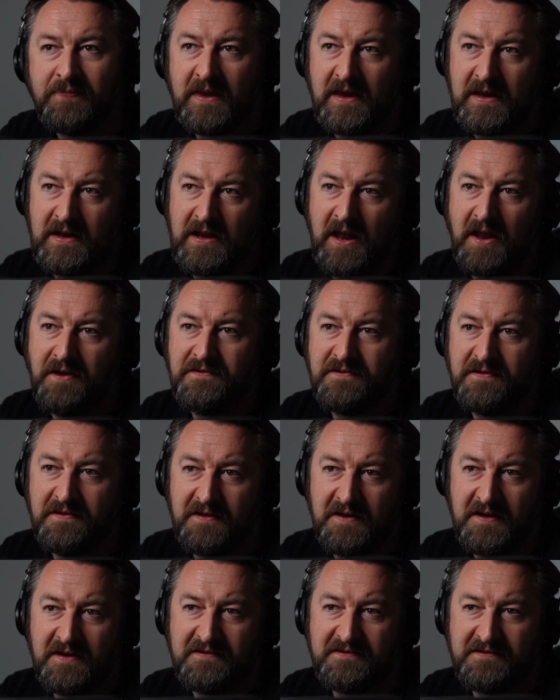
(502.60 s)
in
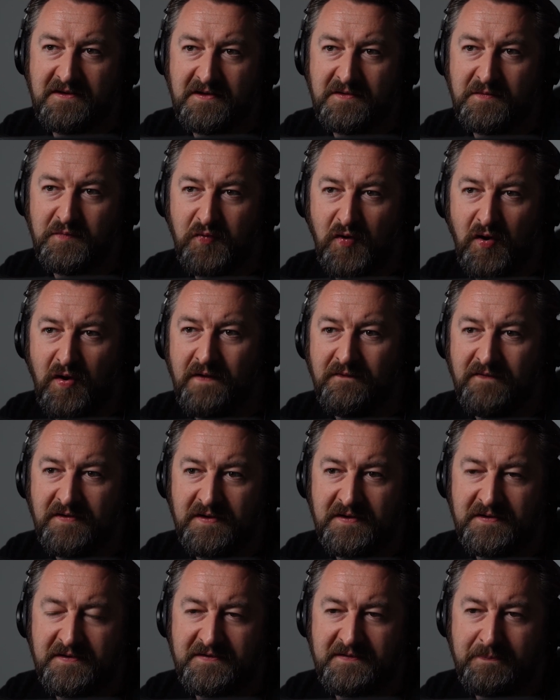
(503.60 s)
London there's certain
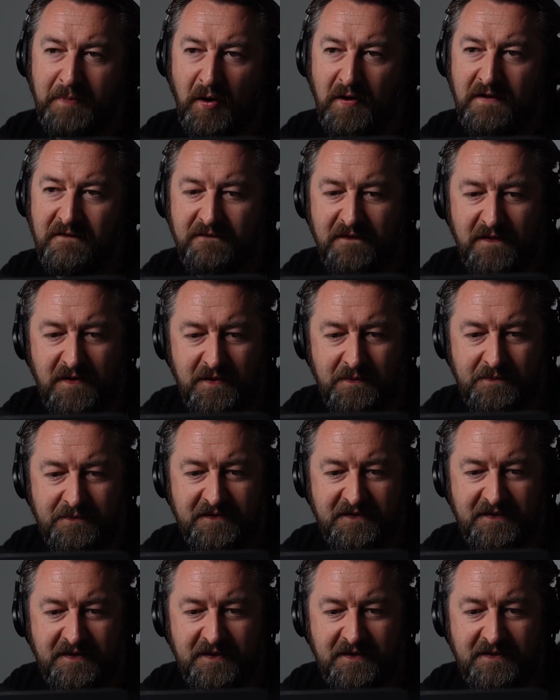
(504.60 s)
private spy
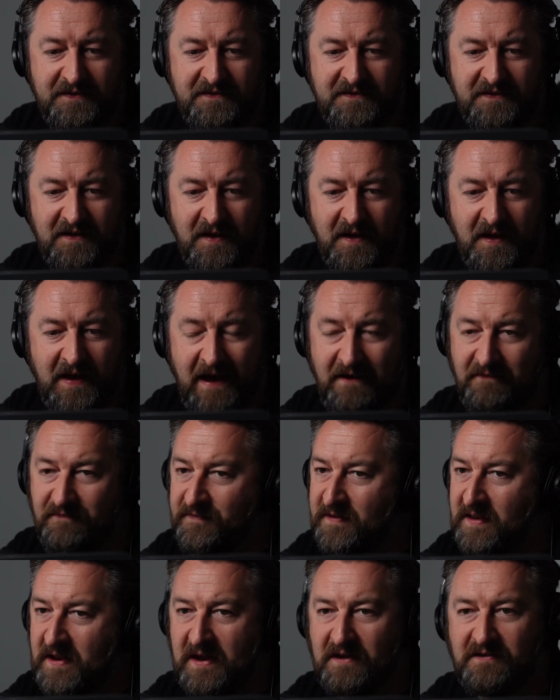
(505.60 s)
firms that
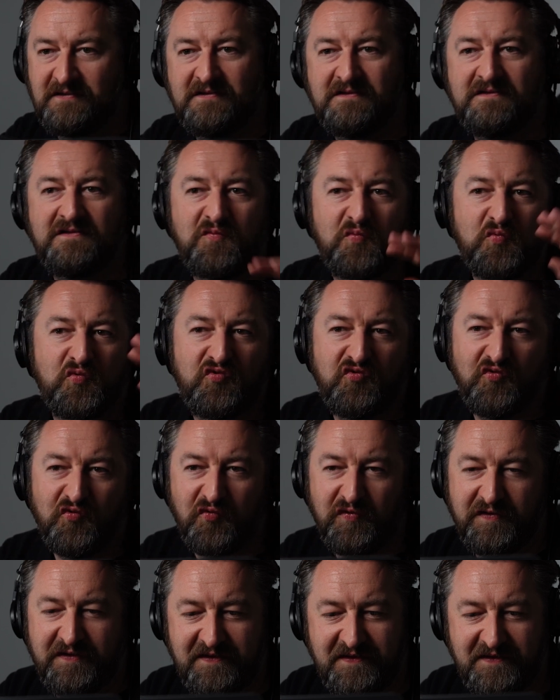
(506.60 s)
have connections to all
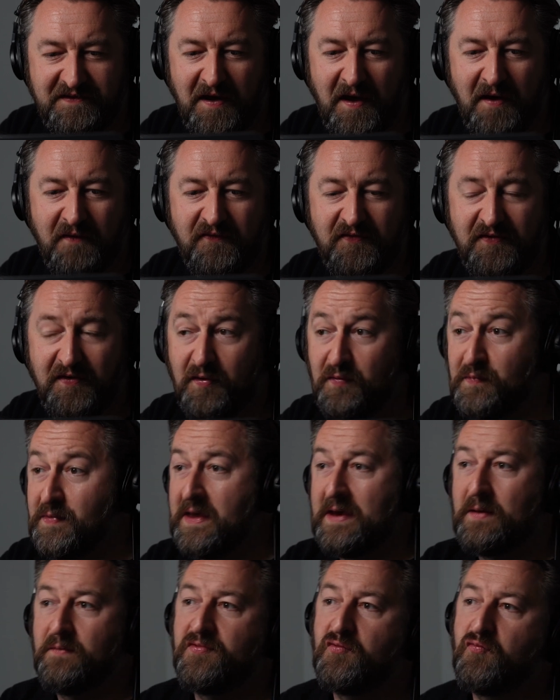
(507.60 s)
sorts of stuff. So,
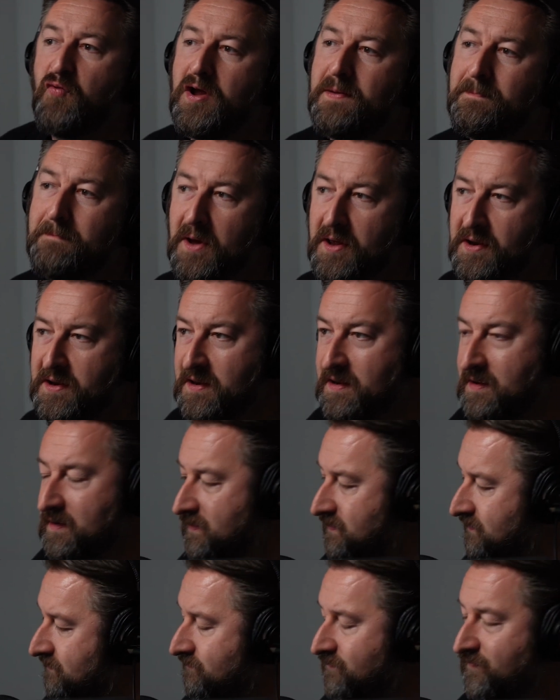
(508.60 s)
with the right money, you
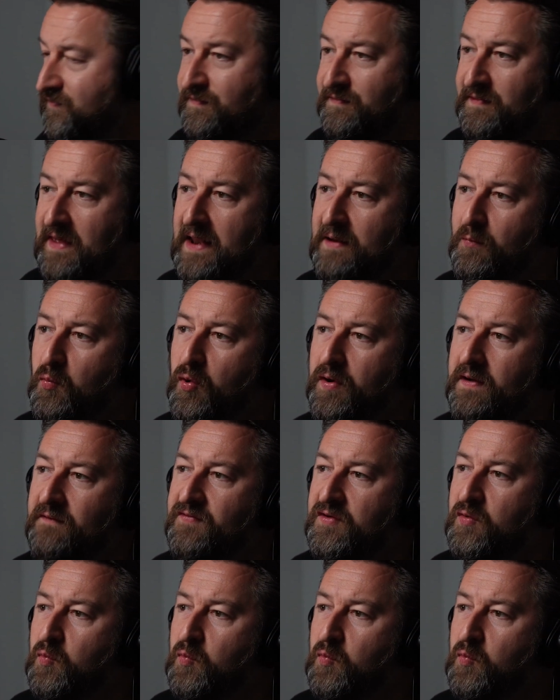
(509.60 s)
can get it whatever